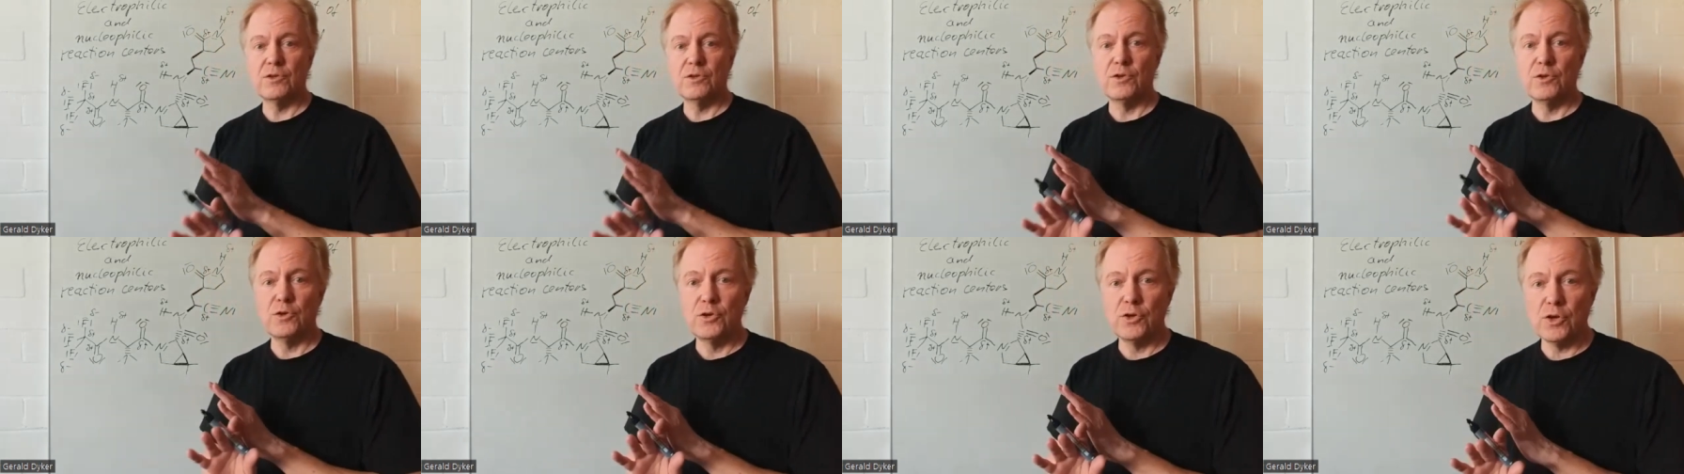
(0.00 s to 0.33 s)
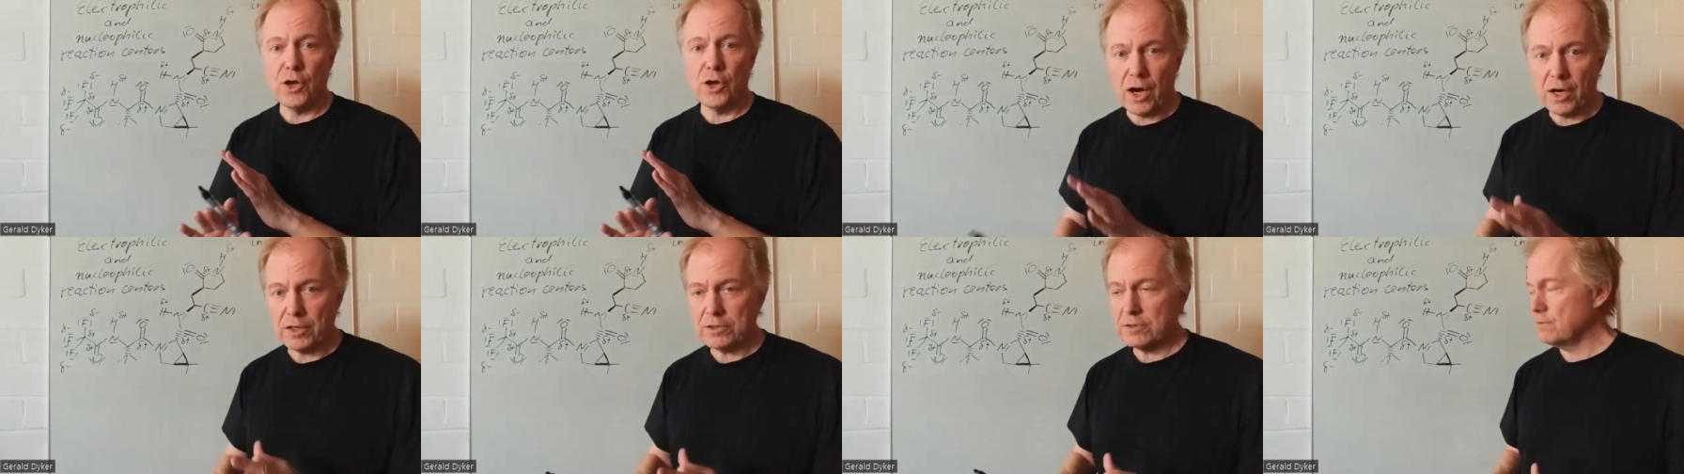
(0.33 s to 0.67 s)

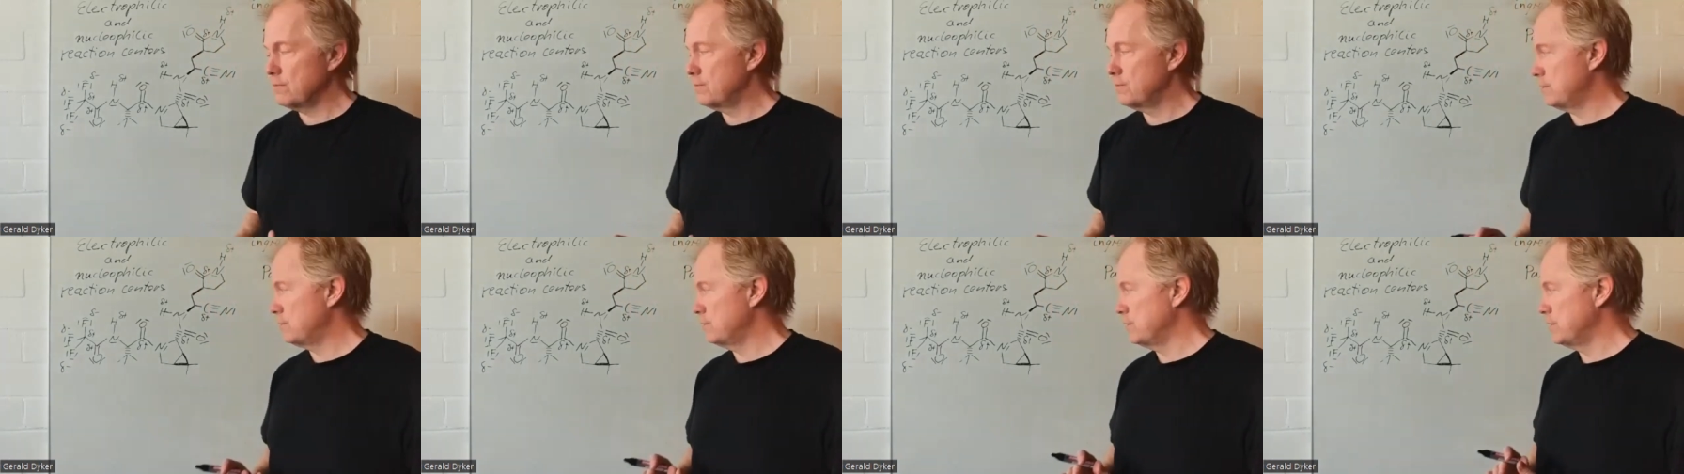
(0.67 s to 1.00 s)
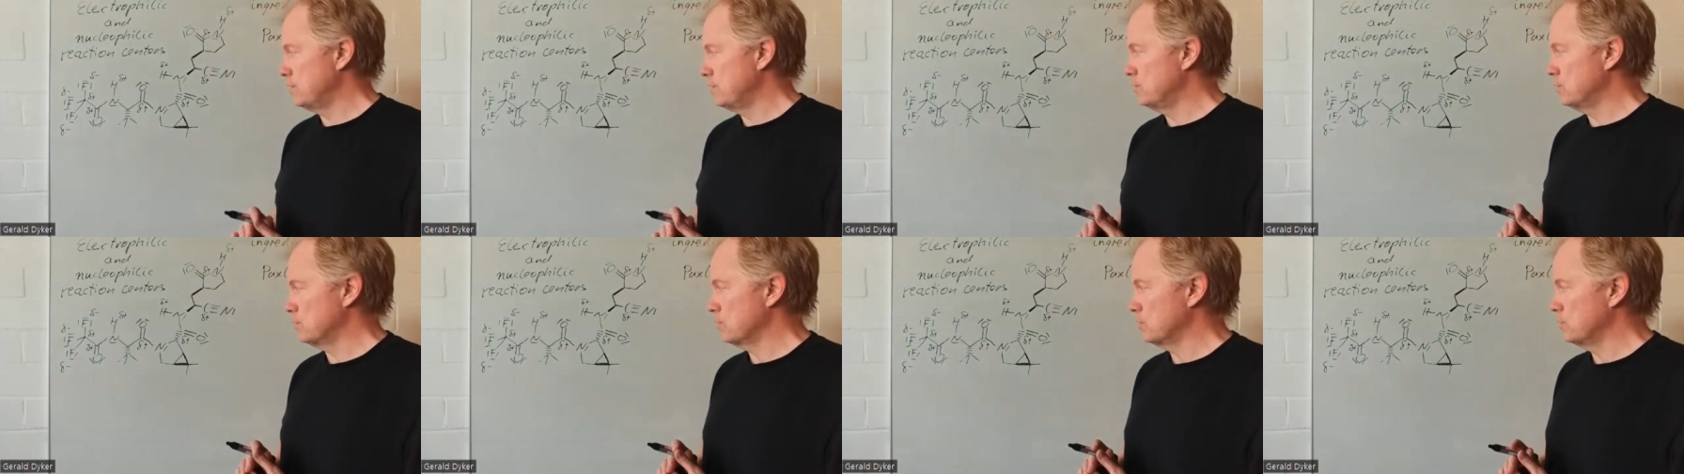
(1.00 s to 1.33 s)
not
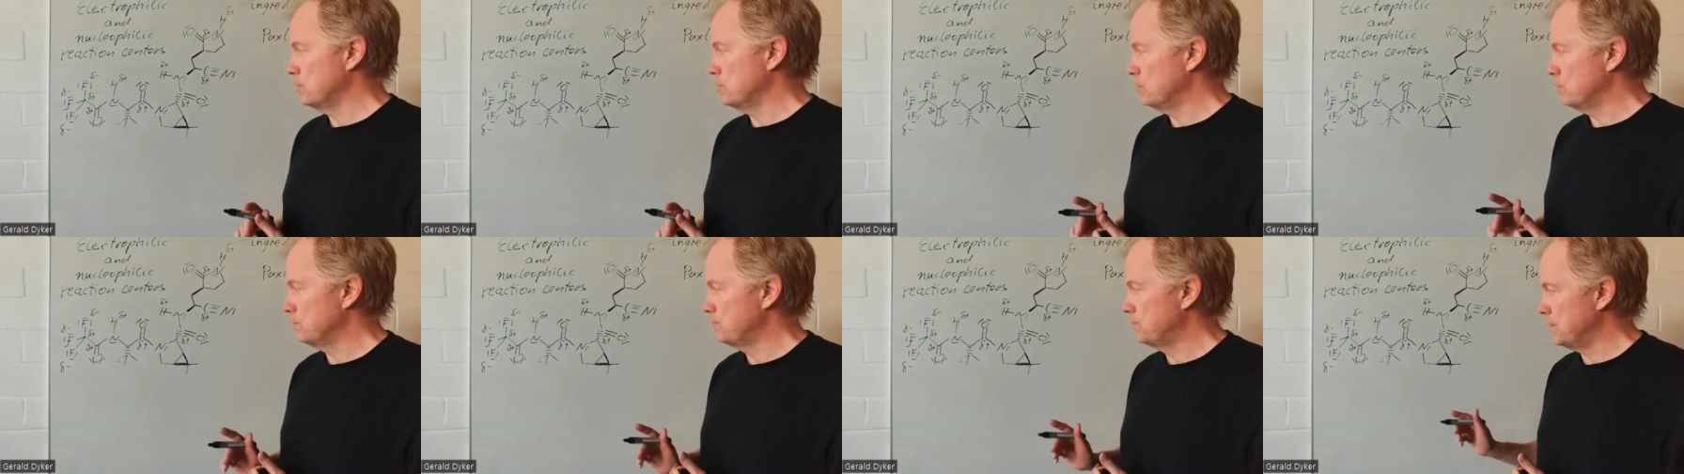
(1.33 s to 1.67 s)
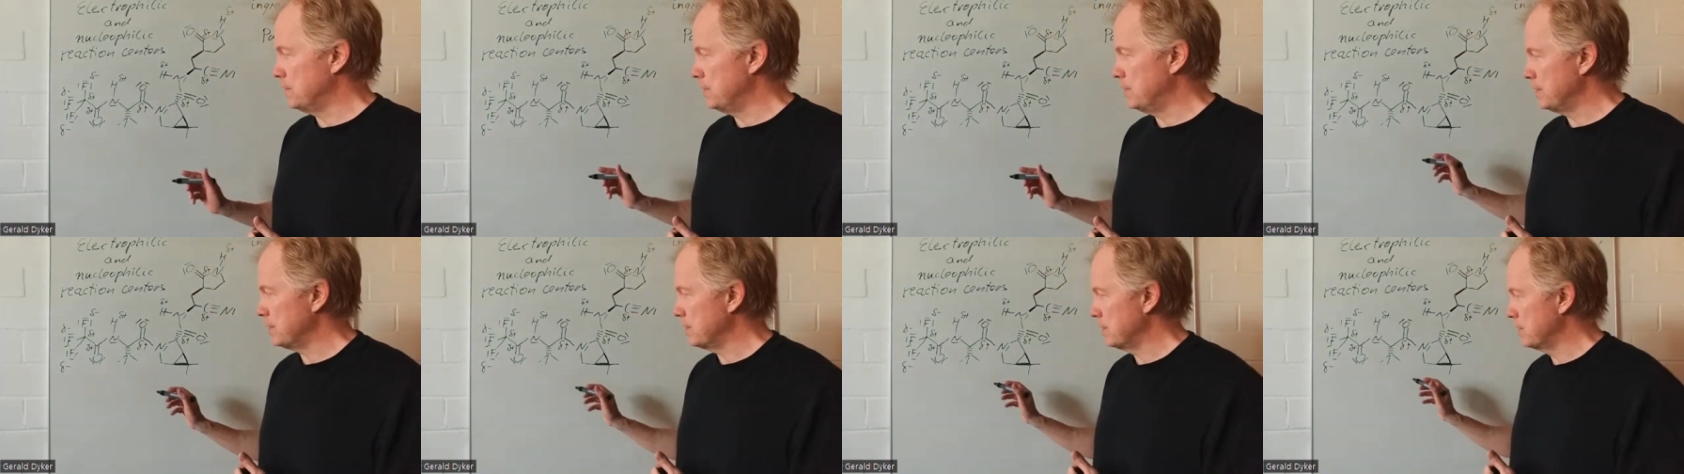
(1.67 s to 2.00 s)
very
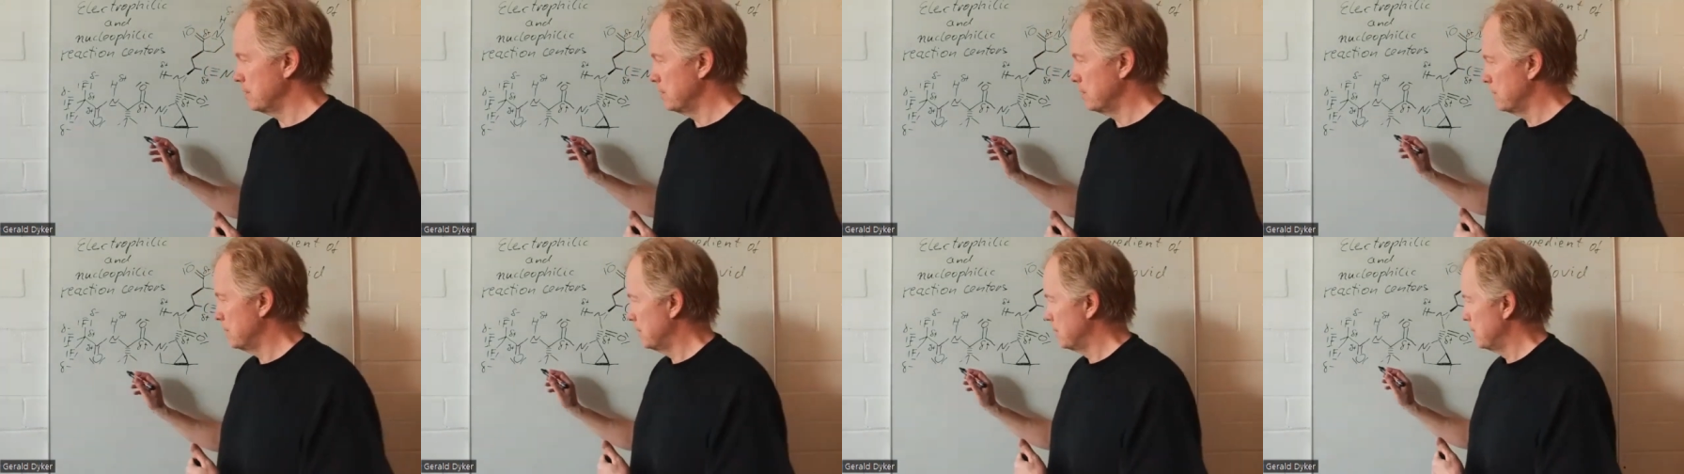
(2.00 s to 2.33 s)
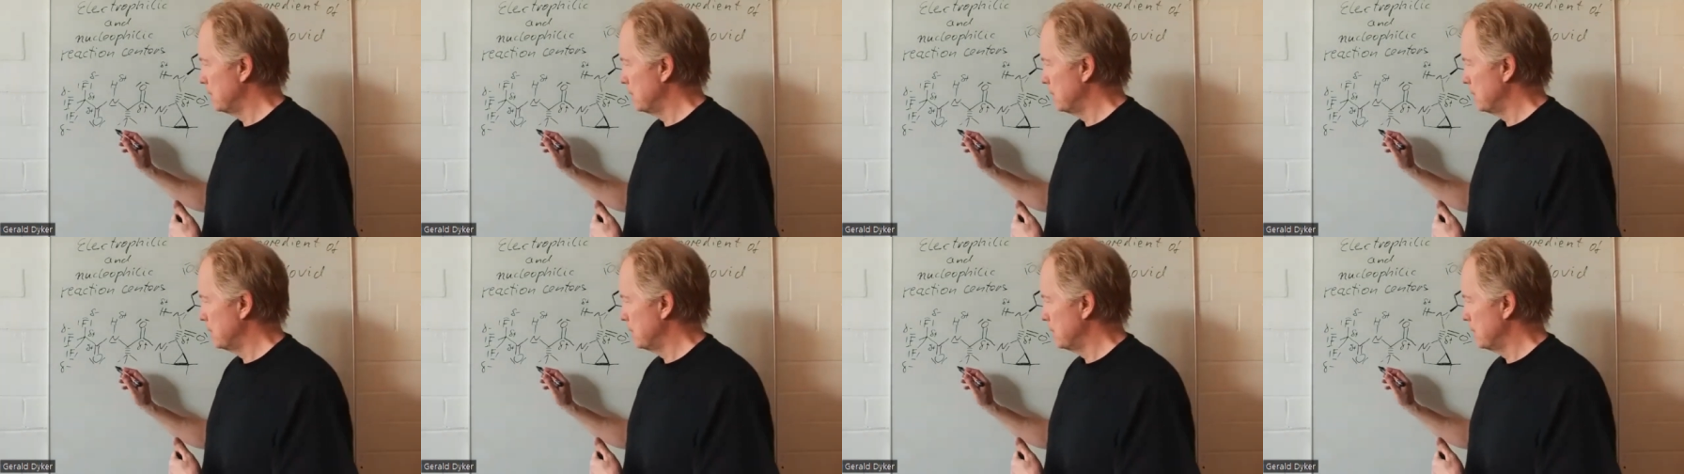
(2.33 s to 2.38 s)
nucleophilic.